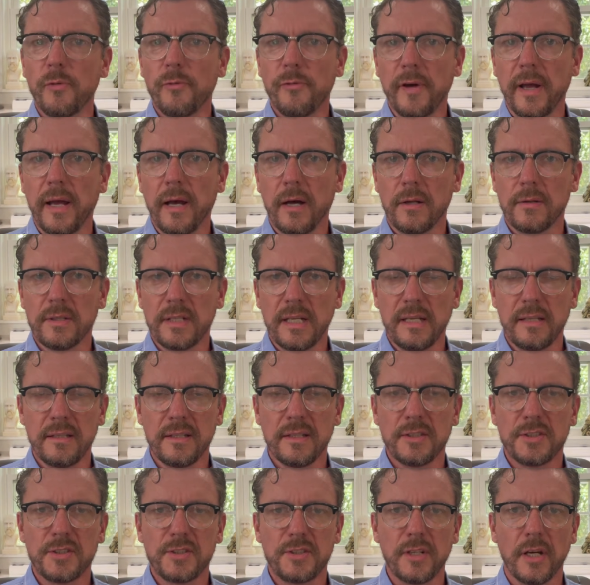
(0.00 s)
found in
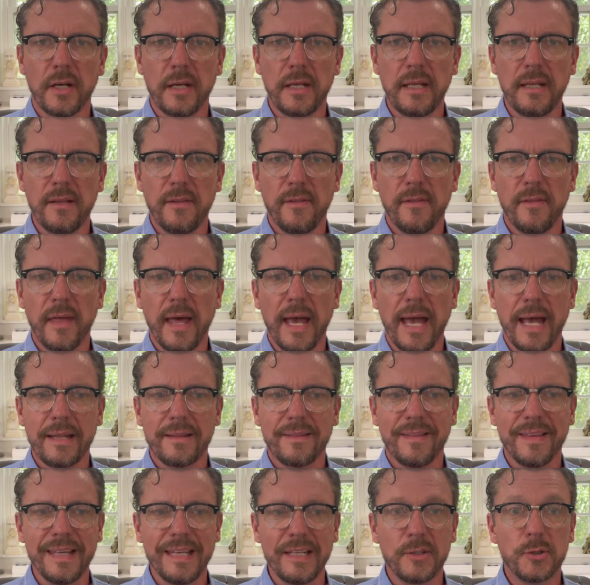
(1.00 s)
this study
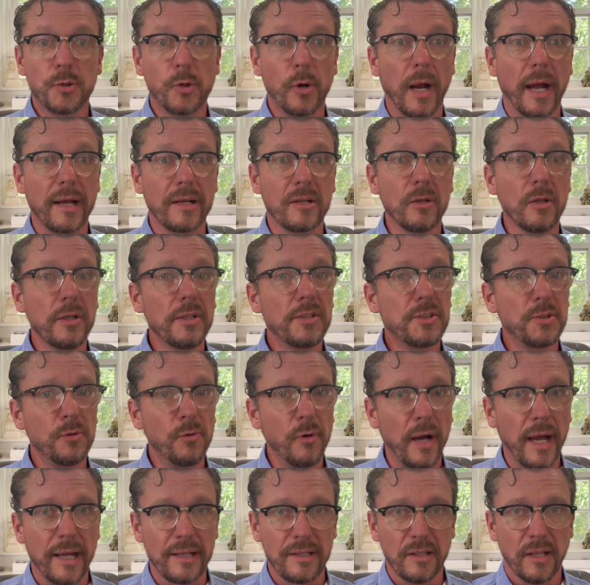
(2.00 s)
that the
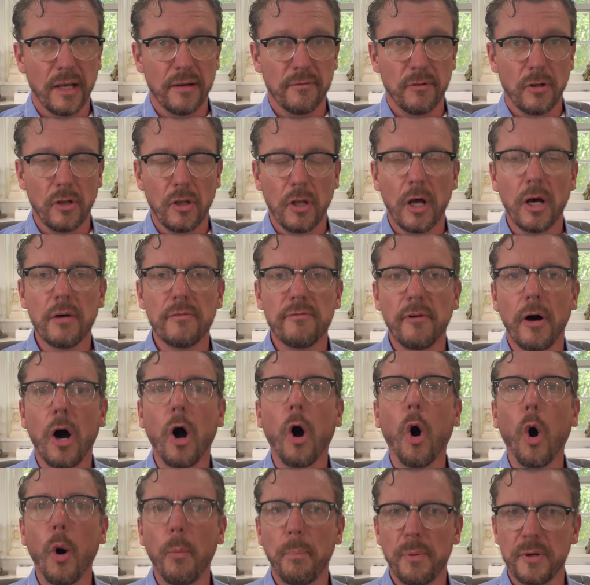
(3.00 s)
triglyceride level of
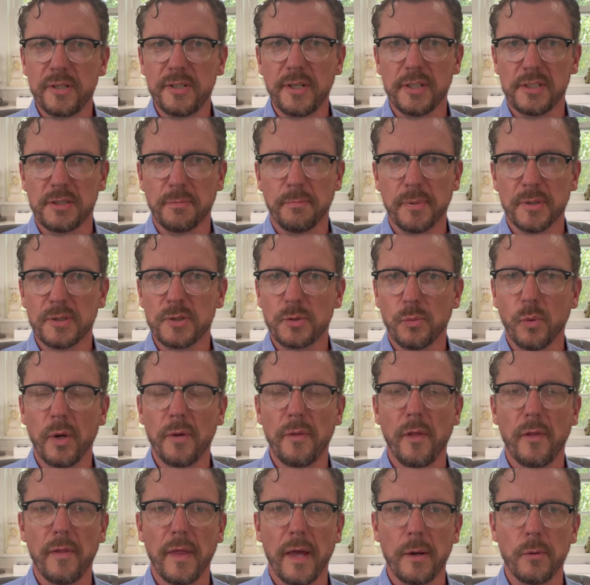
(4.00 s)
all participants,
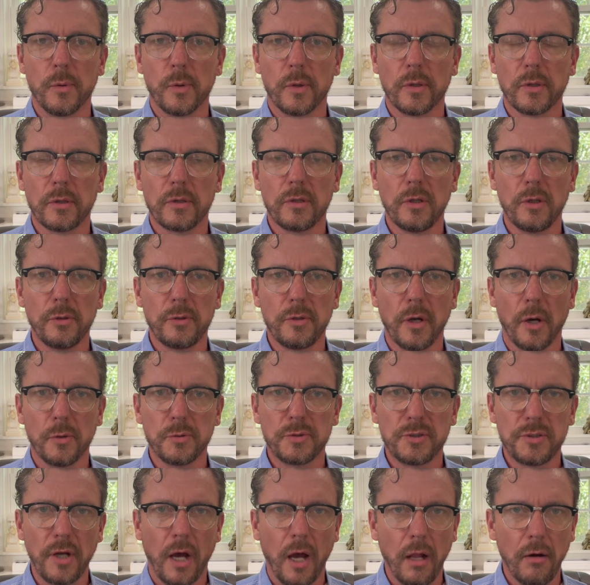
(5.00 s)
whether they were
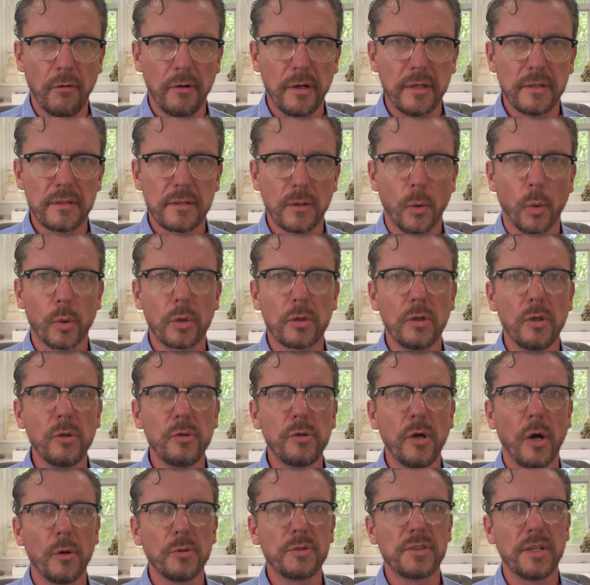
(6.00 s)
glucose tolerant or
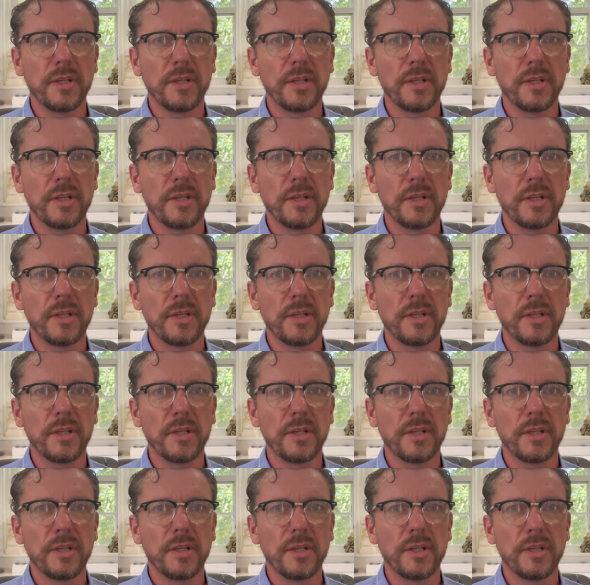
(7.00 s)
glucose